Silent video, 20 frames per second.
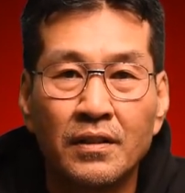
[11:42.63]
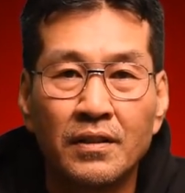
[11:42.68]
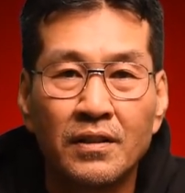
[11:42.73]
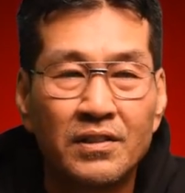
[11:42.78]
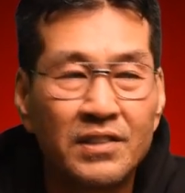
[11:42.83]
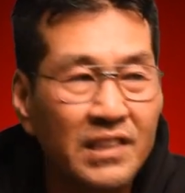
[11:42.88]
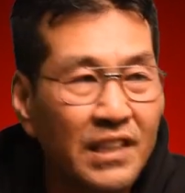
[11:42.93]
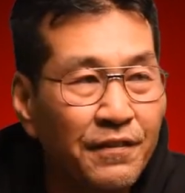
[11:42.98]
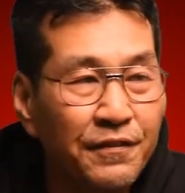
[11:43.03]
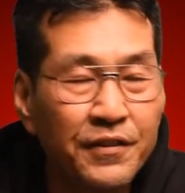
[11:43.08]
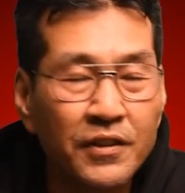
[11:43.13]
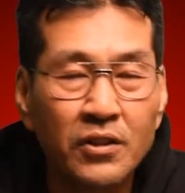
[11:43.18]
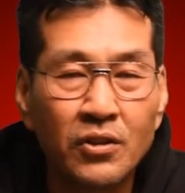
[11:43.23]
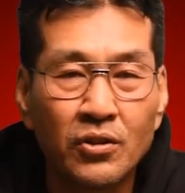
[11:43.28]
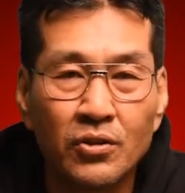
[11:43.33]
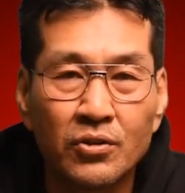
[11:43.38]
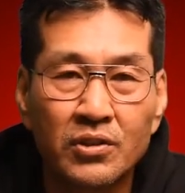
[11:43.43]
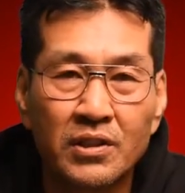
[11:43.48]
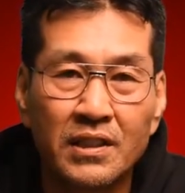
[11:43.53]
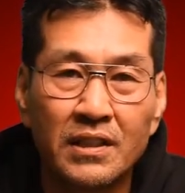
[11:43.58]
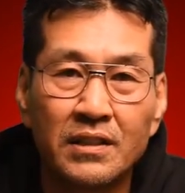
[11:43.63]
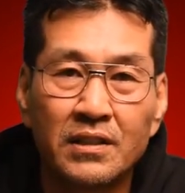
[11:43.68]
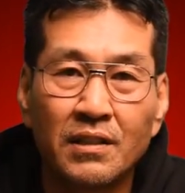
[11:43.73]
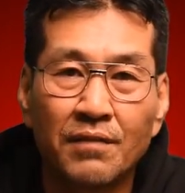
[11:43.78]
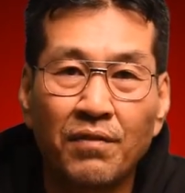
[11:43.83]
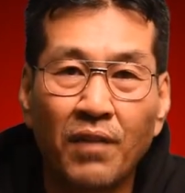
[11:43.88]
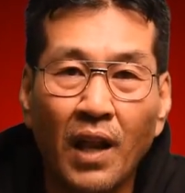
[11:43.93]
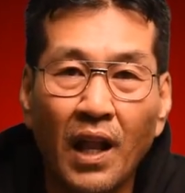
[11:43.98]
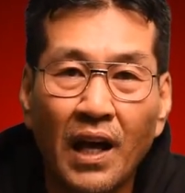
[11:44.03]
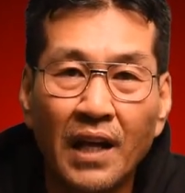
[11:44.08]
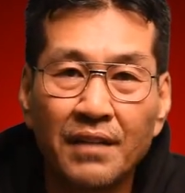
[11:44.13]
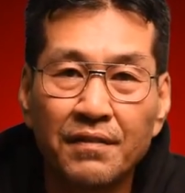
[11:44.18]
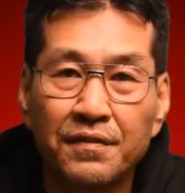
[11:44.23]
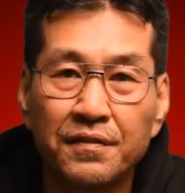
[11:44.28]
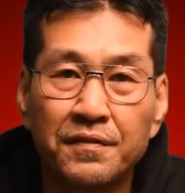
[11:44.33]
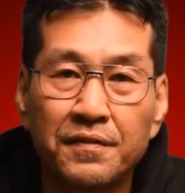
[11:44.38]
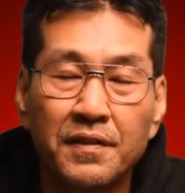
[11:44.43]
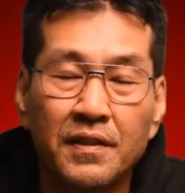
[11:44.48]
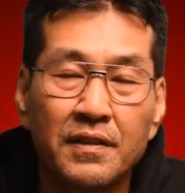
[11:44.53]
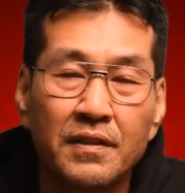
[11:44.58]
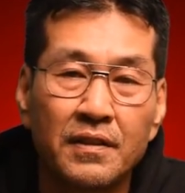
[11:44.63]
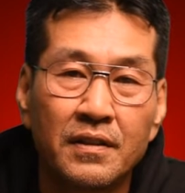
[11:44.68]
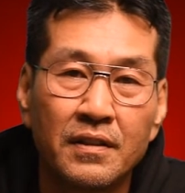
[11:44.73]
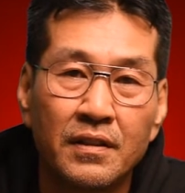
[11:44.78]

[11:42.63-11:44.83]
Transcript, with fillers: the difficulties of life,